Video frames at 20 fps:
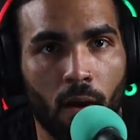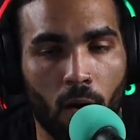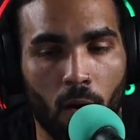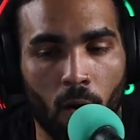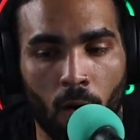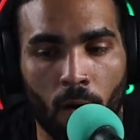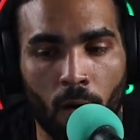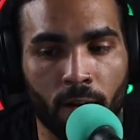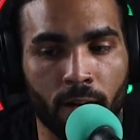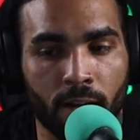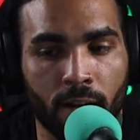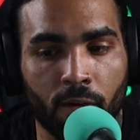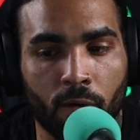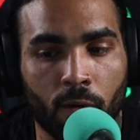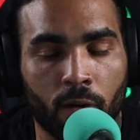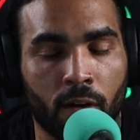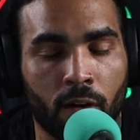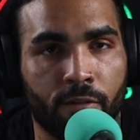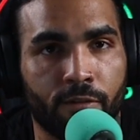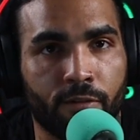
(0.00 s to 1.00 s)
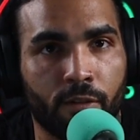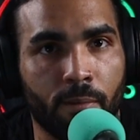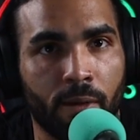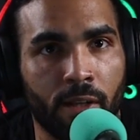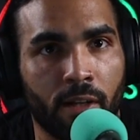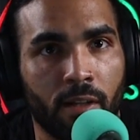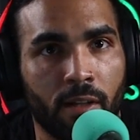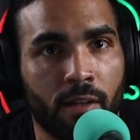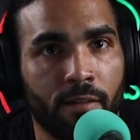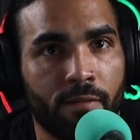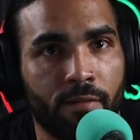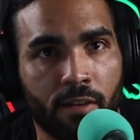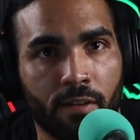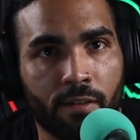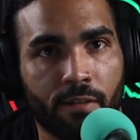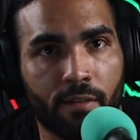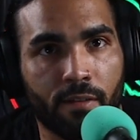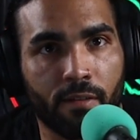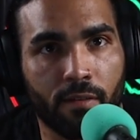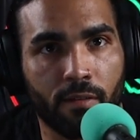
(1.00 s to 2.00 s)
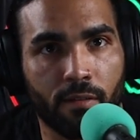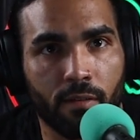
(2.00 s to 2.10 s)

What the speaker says: all in order for me to live this